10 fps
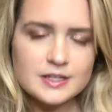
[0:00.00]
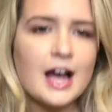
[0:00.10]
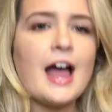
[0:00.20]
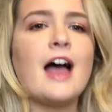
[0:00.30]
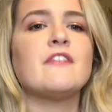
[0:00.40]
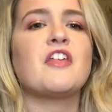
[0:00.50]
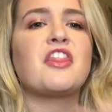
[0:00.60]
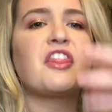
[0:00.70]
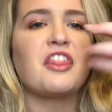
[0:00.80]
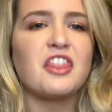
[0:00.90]
I have
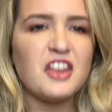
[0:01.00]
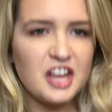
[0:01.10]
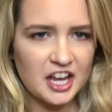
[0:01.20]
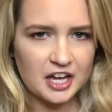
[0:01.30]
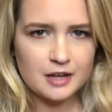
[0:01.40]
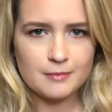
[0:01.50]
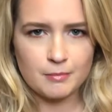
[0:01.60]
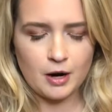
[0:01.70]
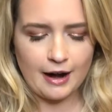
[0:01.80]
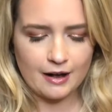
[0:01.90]
thick
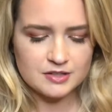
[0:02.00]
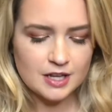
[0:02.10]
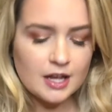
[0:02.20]
brows.